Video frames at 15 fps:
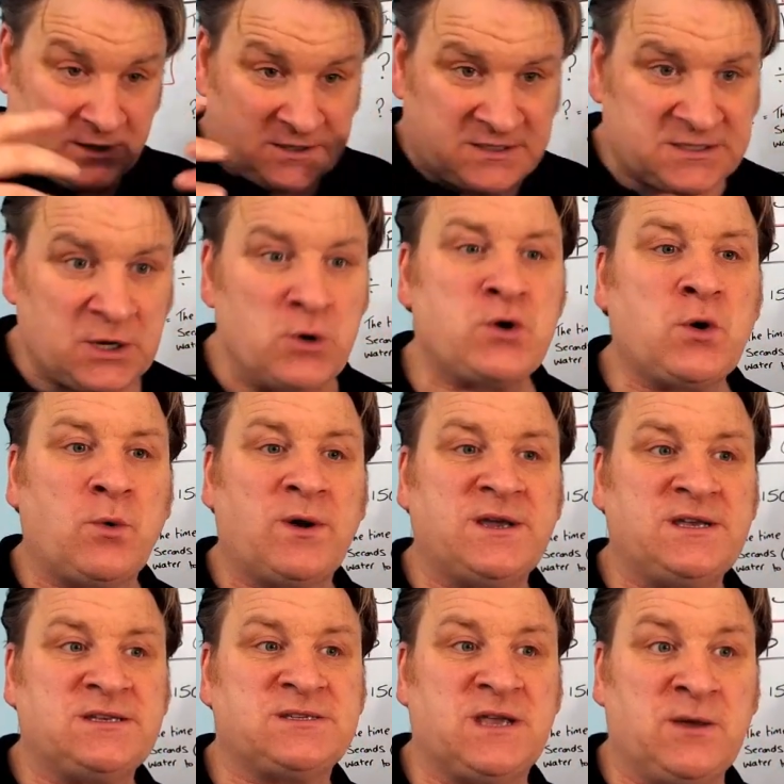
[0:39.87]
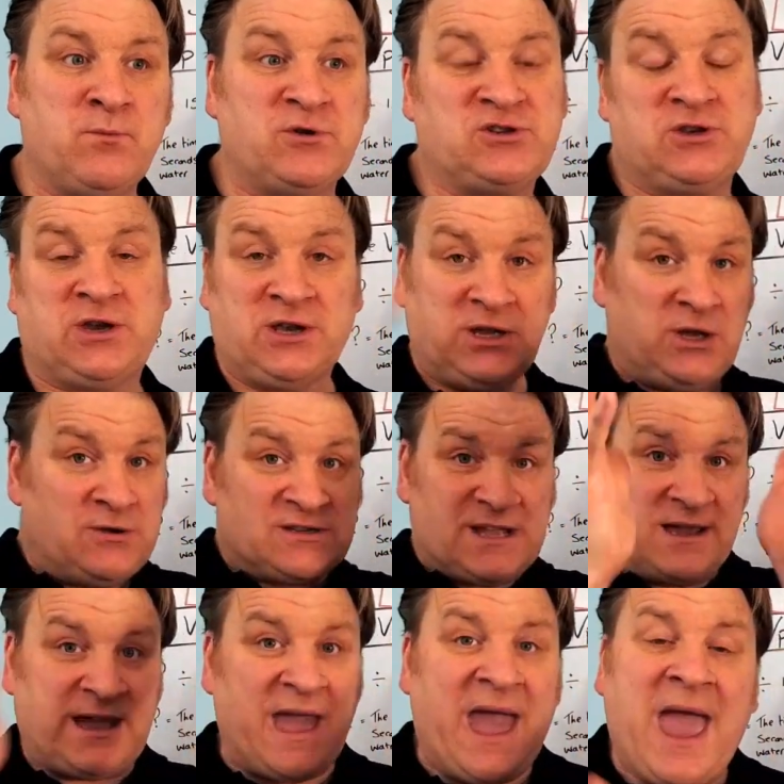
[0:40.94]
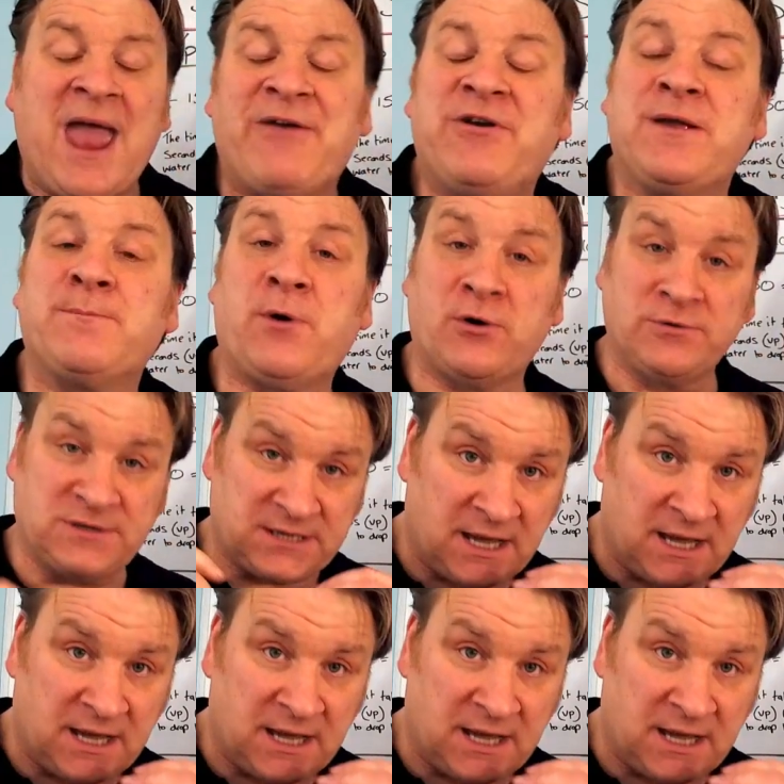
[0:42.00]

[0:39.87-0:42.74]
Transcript: soakaways in which you're going to use like a herringbone